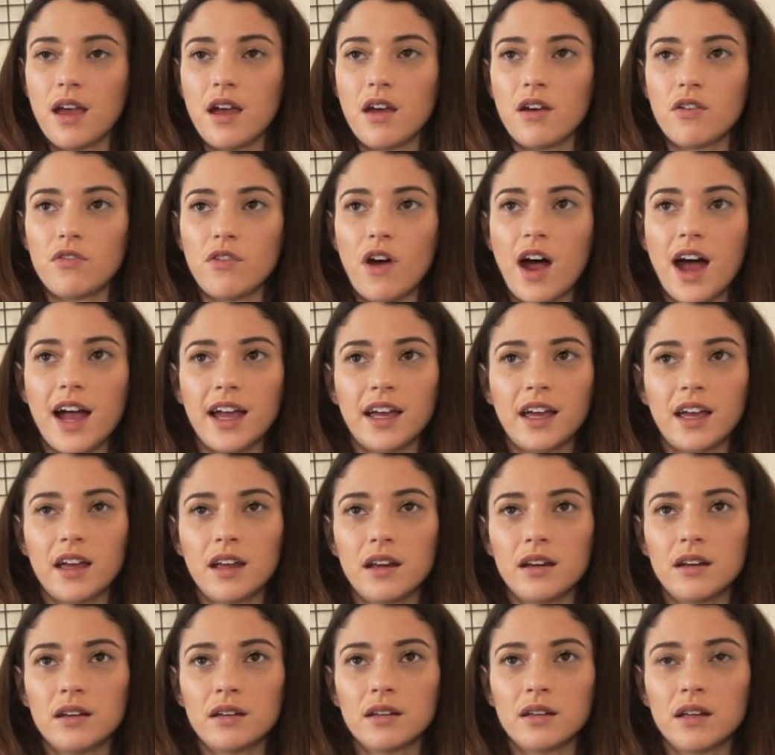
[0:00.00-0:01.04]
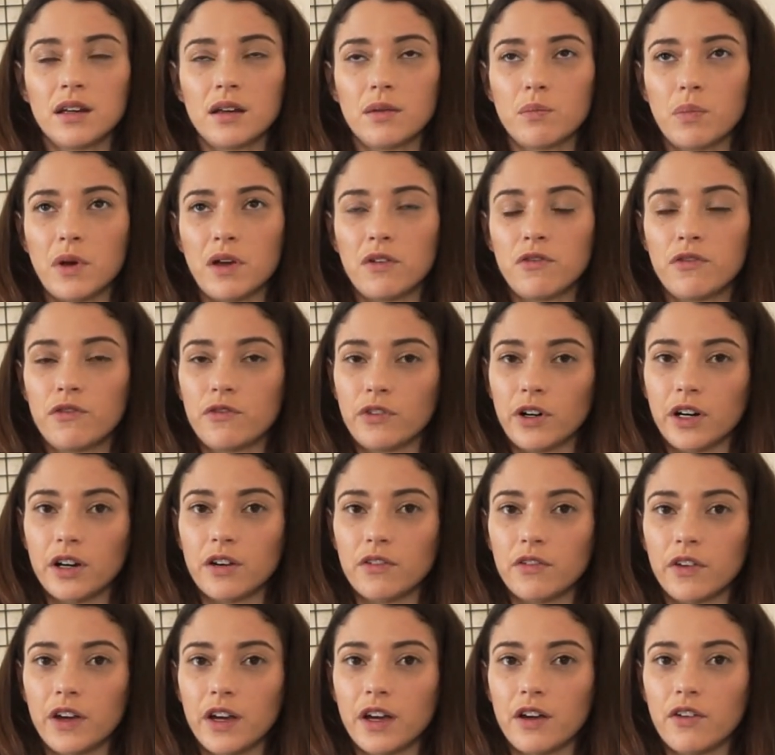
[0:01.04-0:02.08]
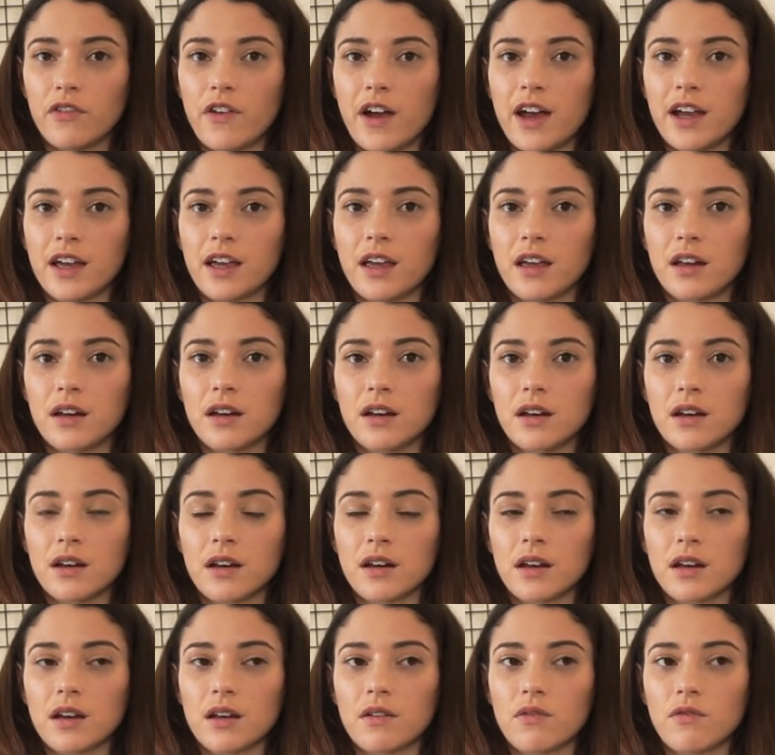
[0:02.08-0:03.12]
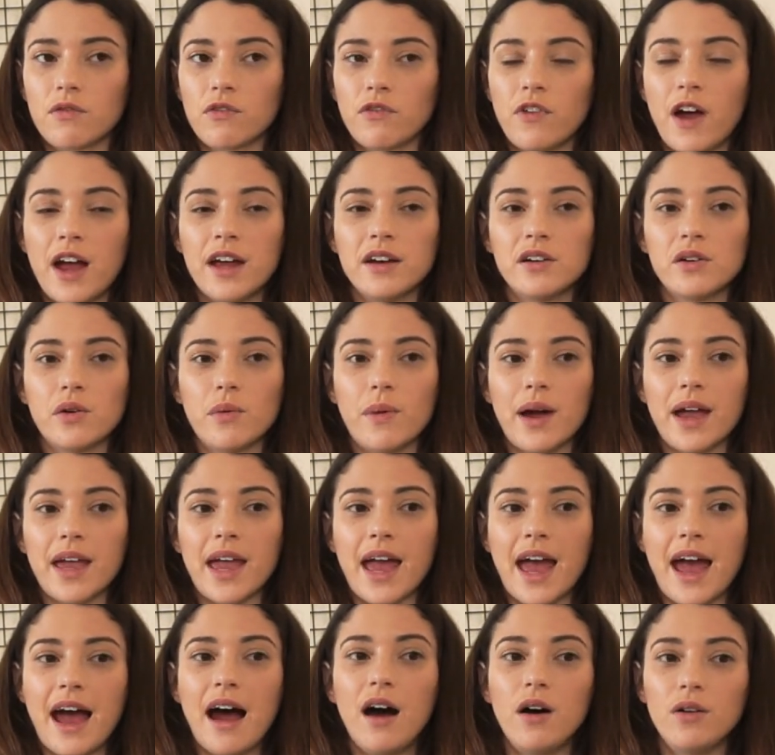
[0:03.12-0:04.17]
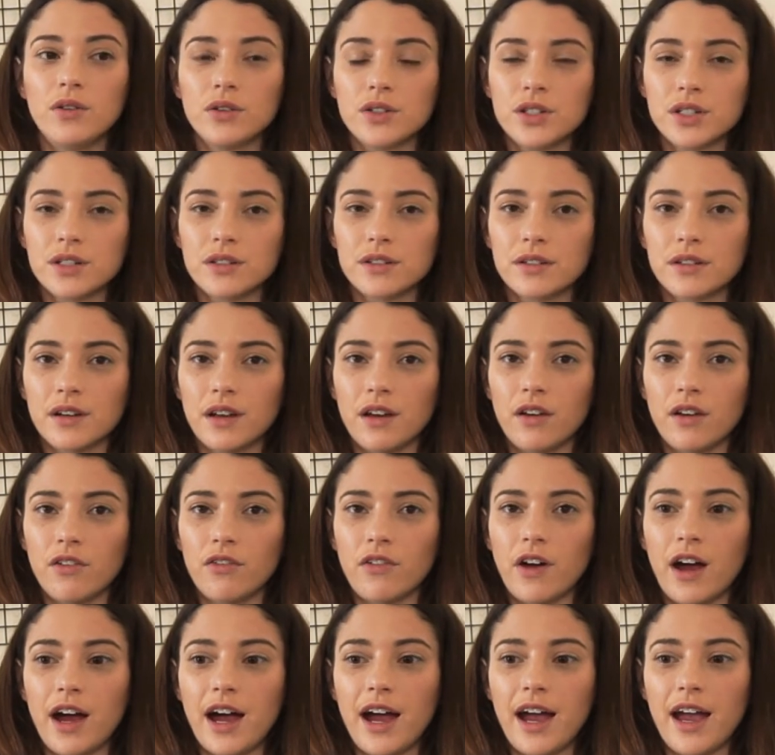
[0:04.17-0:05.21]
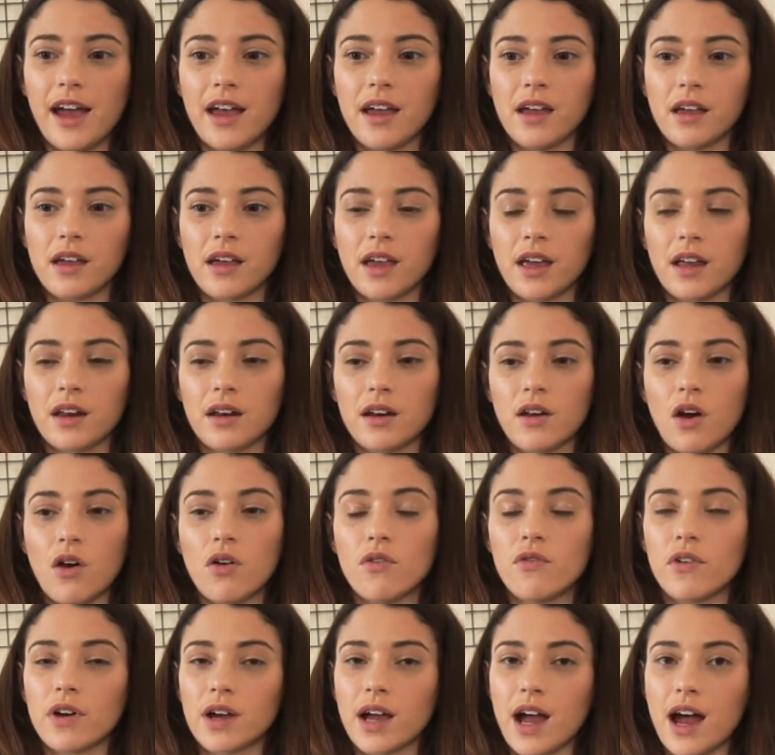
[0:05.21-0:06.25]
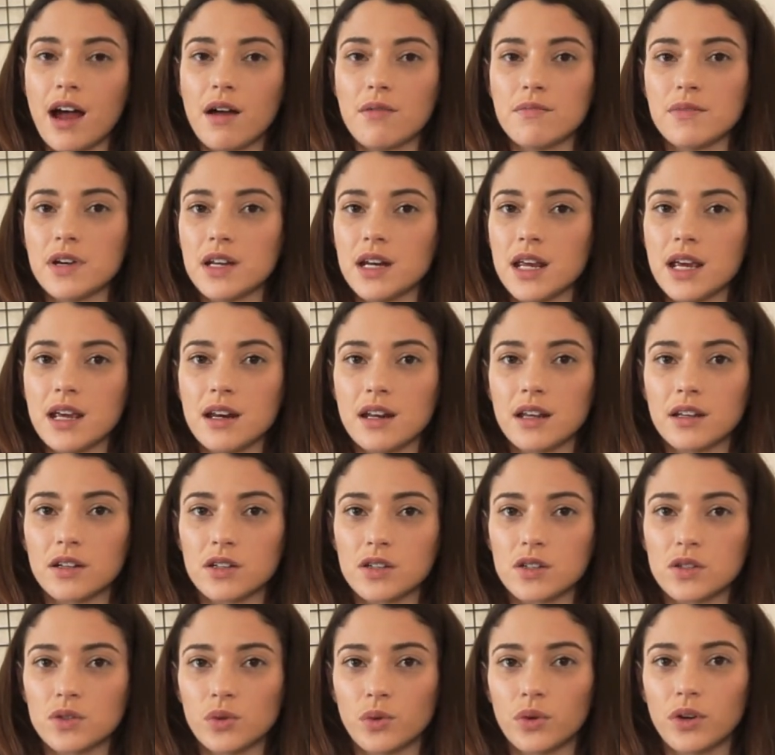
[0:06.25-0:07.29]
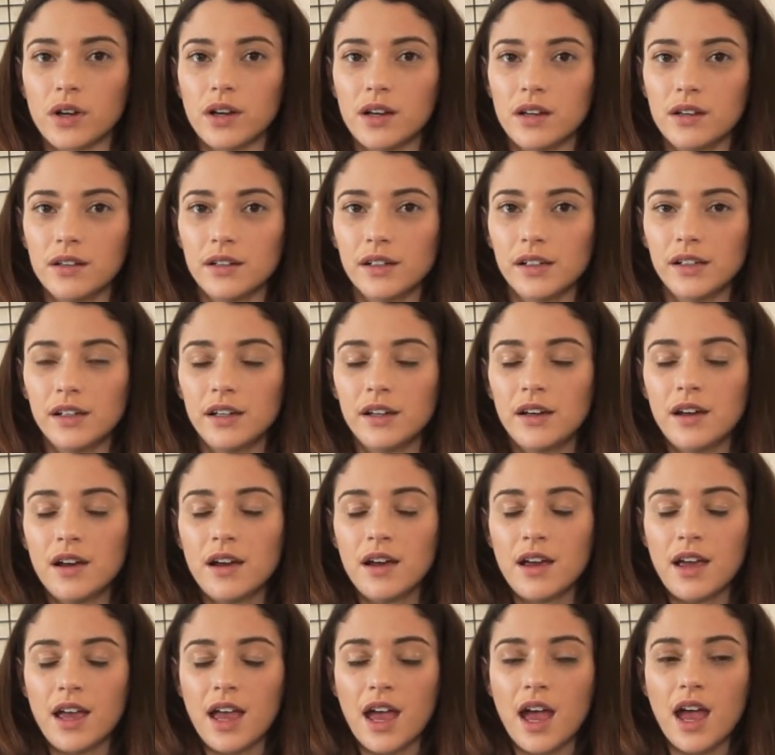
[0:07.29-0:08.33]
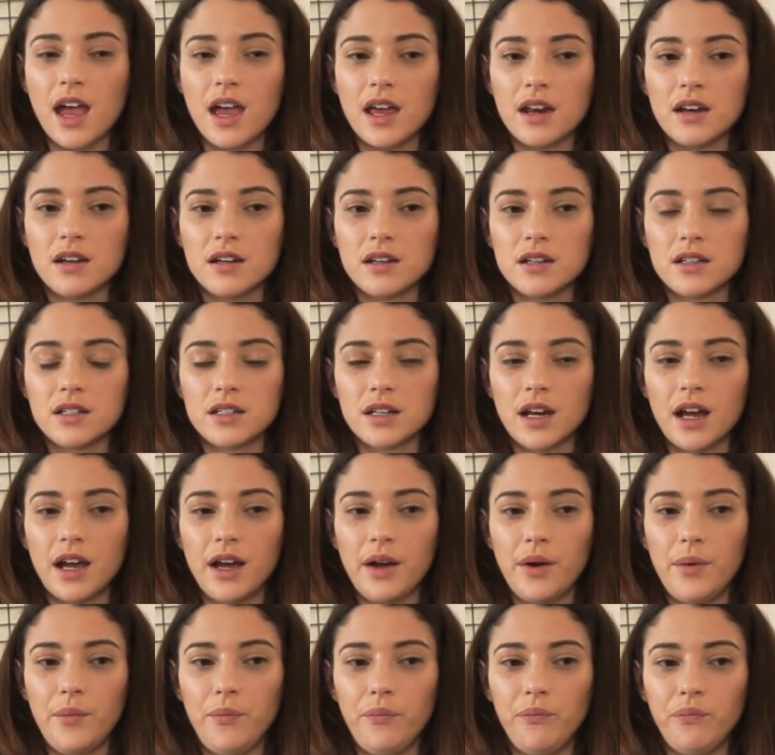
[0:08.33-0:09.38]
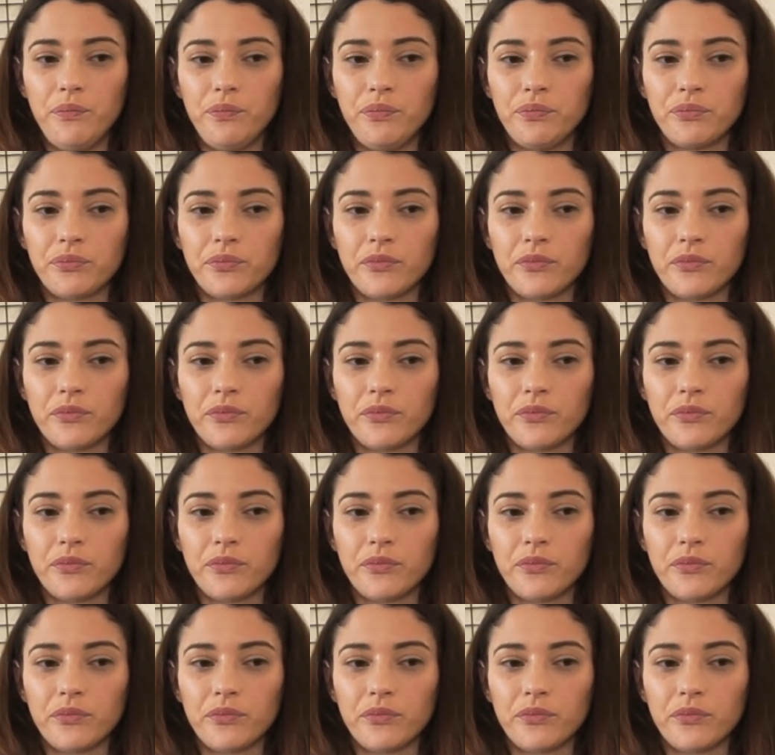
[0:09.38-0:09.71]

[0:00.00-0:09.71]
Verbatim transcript: If I can be free of it, if I can find a way out, if I can overcome an eating disorder, and um,